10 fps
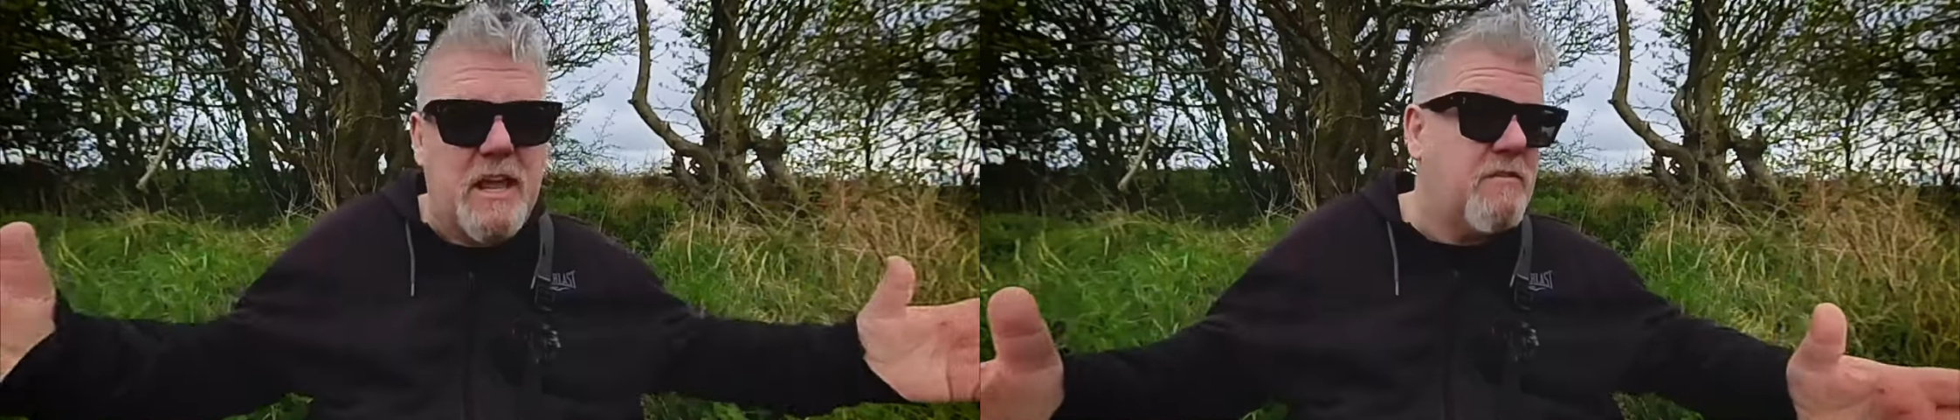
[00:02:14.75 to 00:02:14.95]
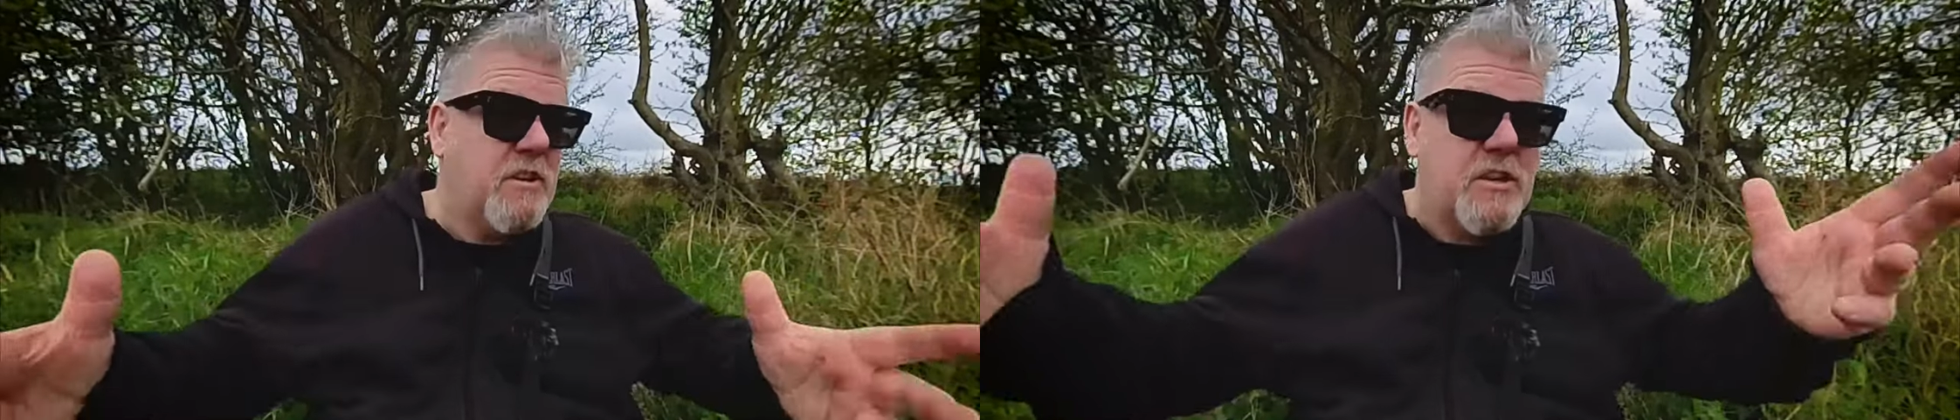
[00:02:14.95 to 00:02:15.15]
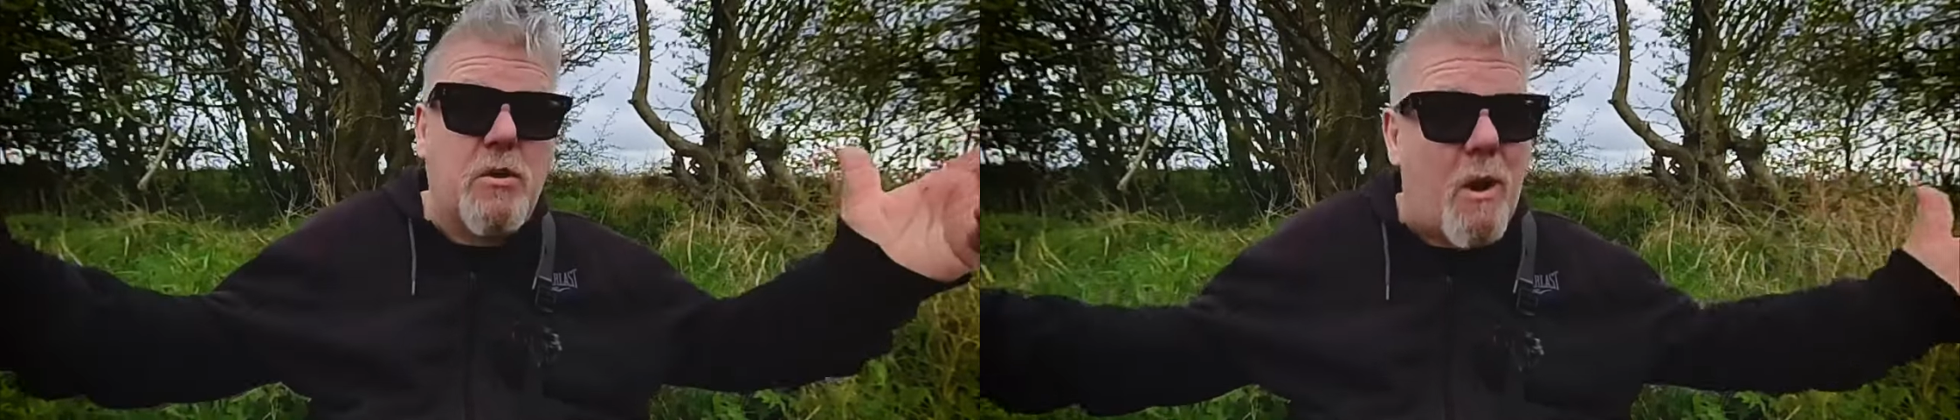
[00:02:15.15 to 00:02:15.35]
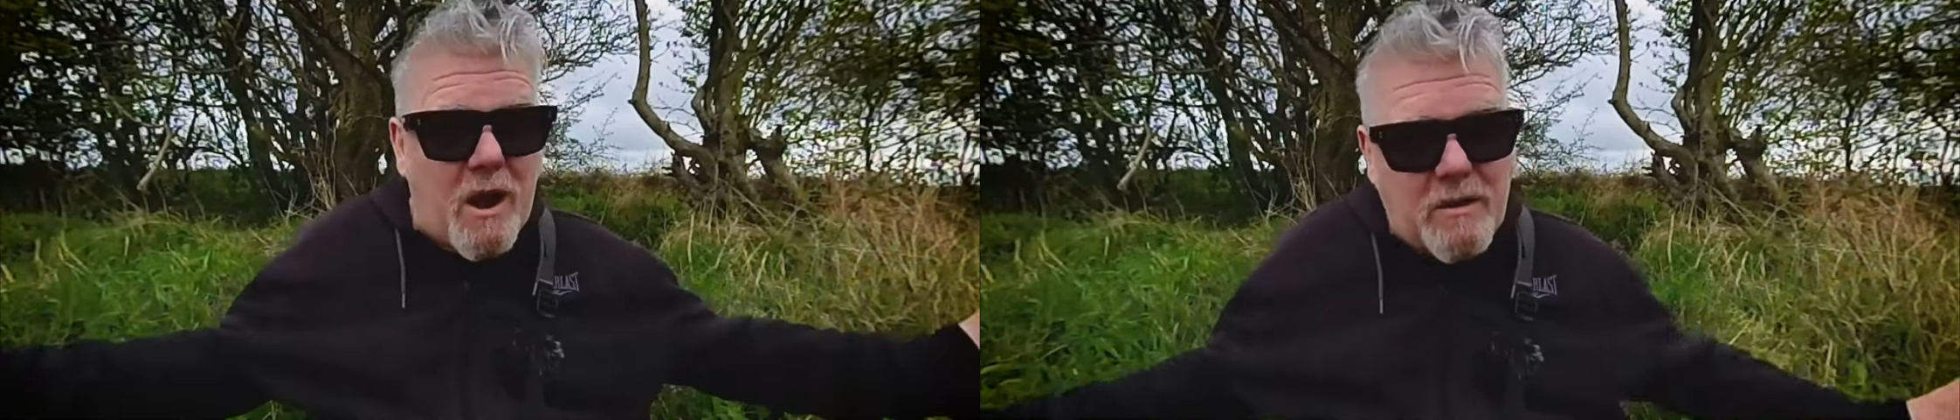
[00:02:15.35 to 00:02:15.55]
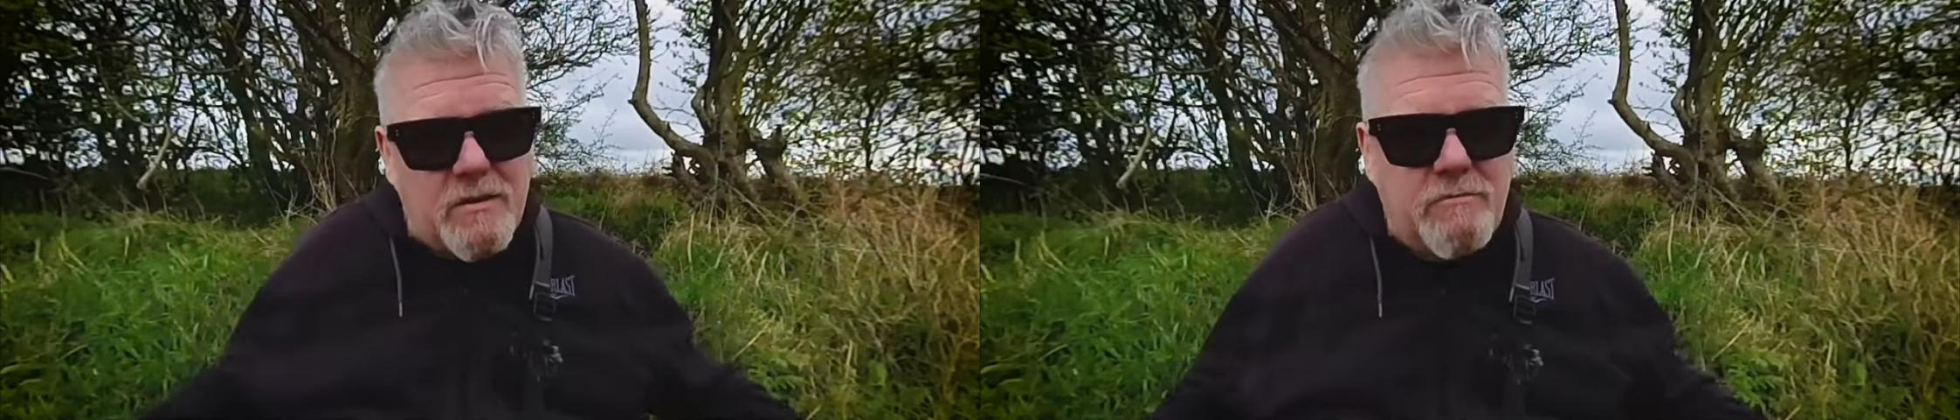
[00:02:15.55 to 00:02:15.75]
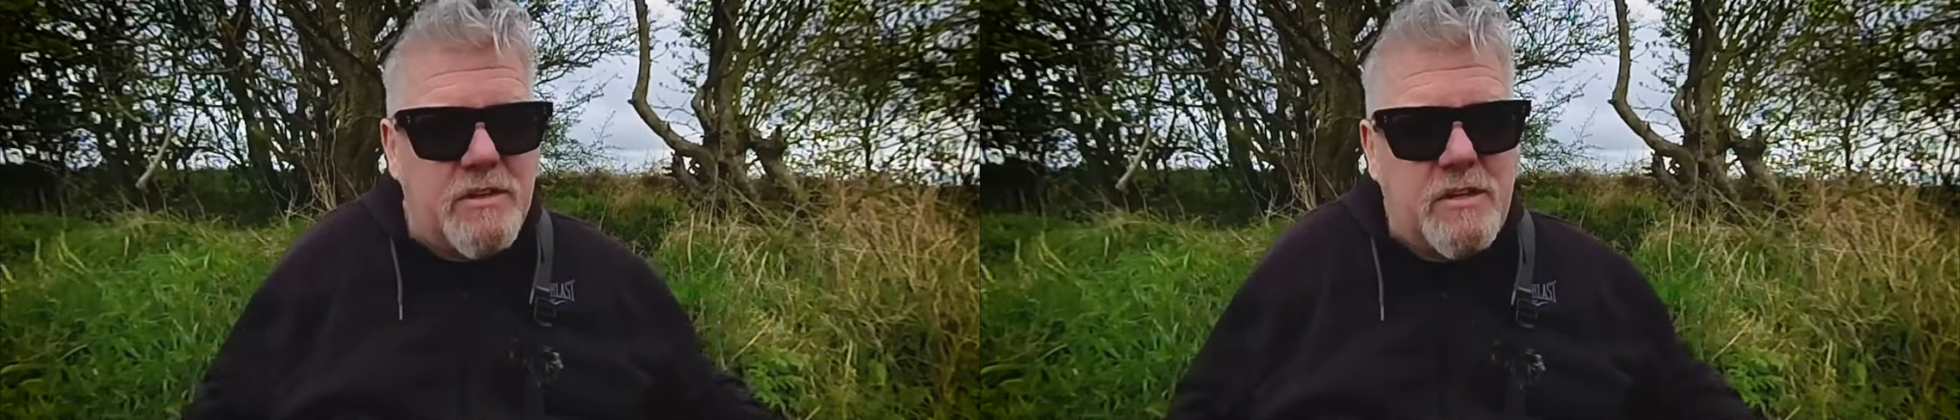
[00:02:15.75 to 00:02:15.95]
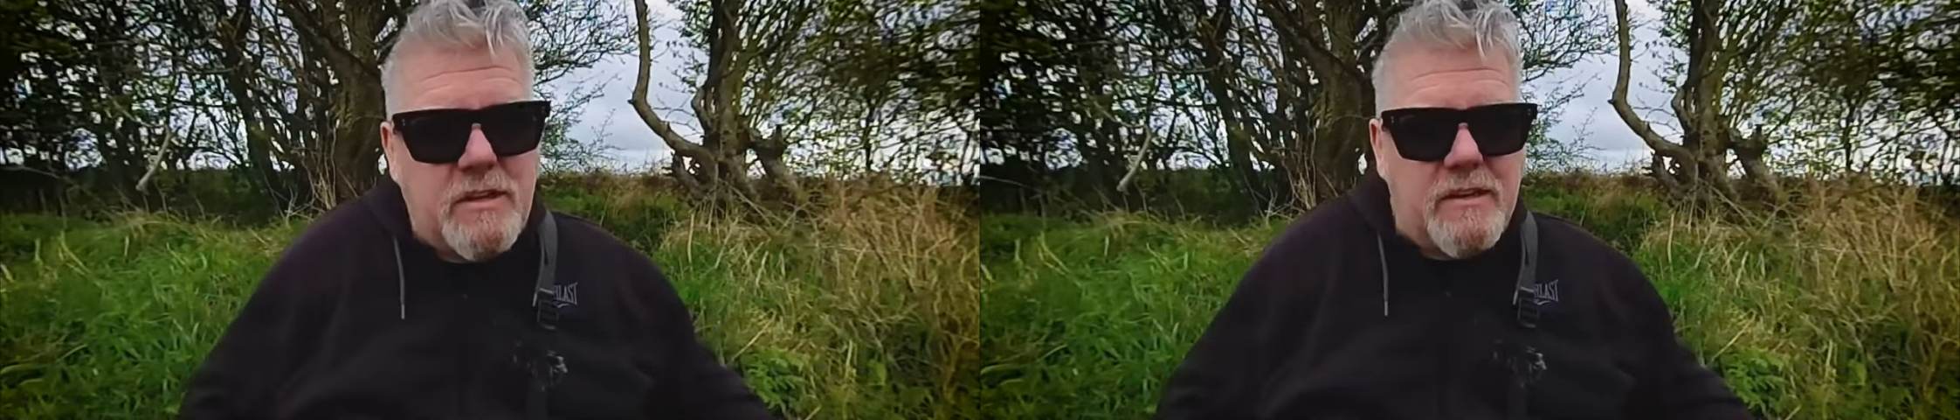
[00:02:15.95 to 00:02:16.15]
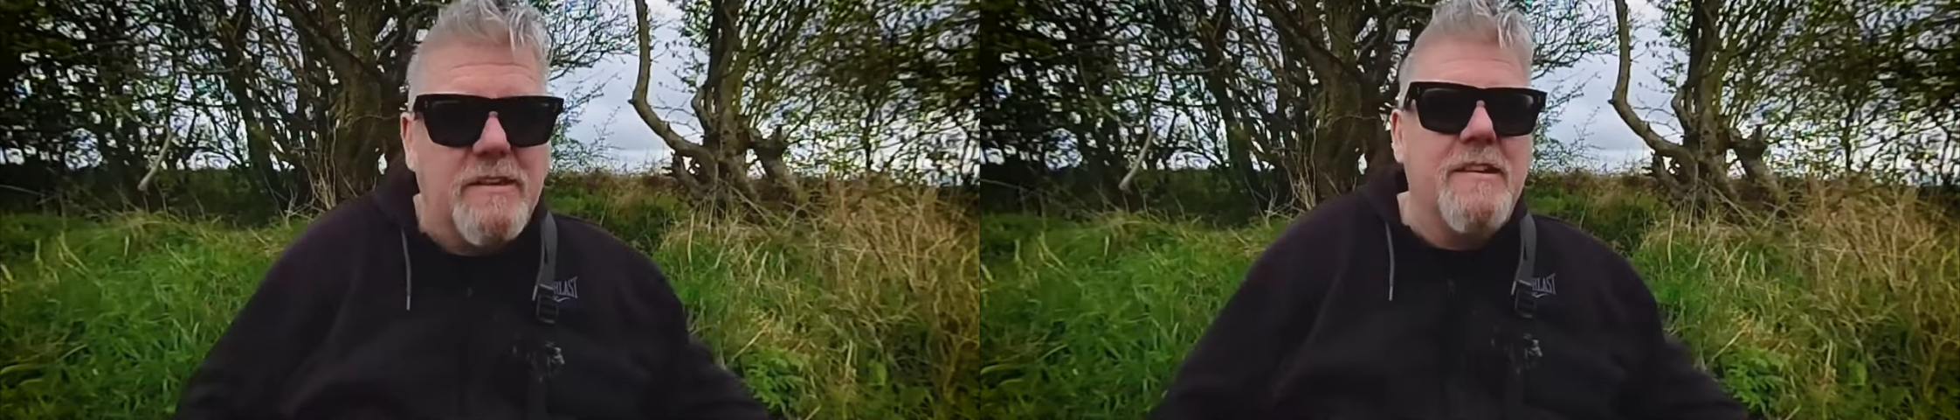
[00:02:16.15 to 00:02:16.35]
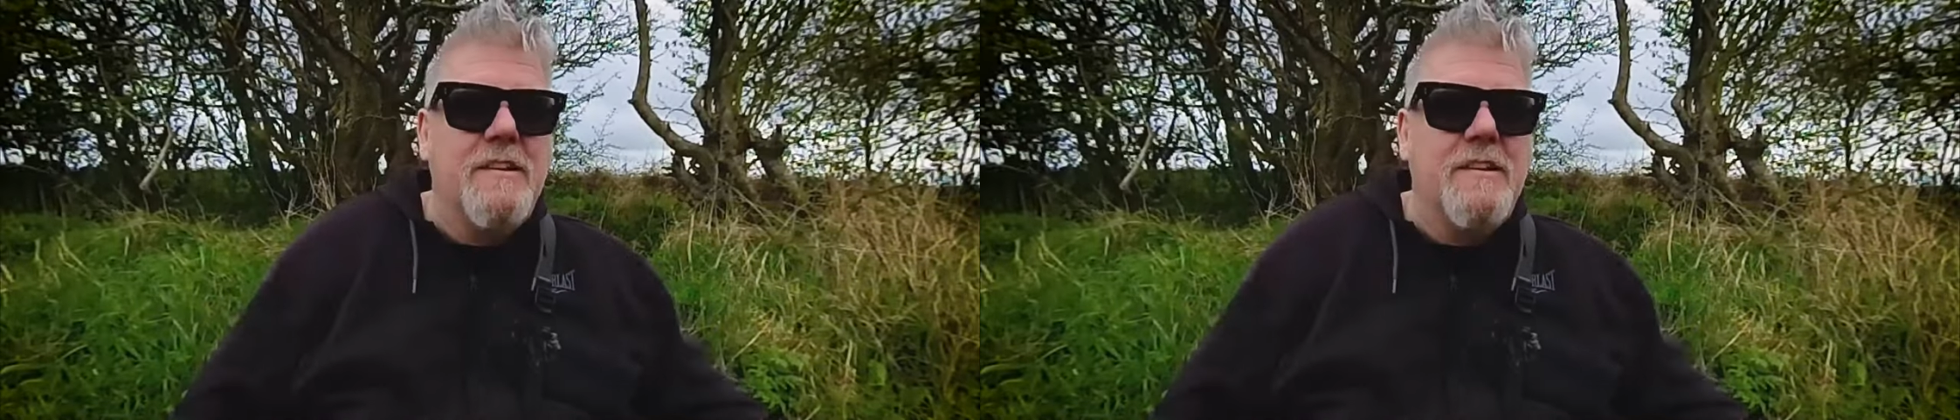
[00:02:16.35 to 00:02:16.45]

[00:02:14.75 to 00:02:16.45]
that I've just acquired recently.